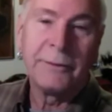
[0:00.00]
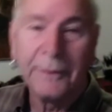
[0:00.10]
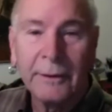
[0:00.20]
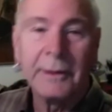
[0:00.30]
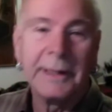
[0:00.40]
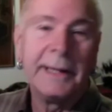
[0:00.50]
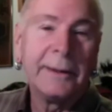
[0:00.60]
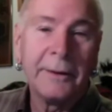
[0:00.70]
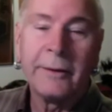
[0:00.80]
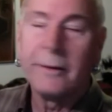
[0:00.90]
They're leaning
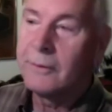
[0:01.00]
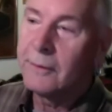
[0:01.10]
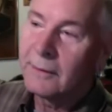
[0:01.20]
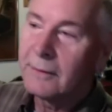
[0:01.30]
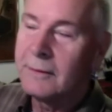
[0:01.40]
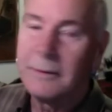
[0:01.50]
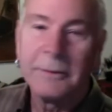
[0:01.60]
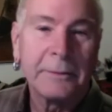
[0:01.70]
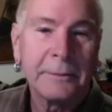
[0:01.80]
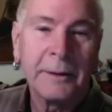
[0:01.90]
on her during
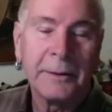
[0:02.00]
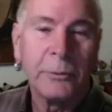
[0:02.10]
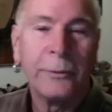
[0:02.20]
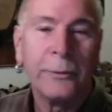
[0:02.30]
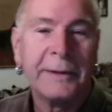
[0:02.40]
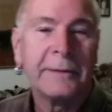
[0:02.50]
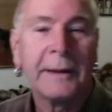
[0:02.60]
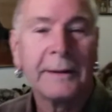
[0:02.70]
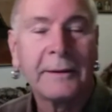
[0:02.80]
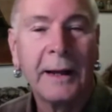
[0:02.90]
the
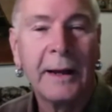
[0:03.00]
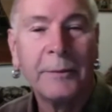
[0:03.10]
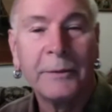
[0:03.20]
recess times,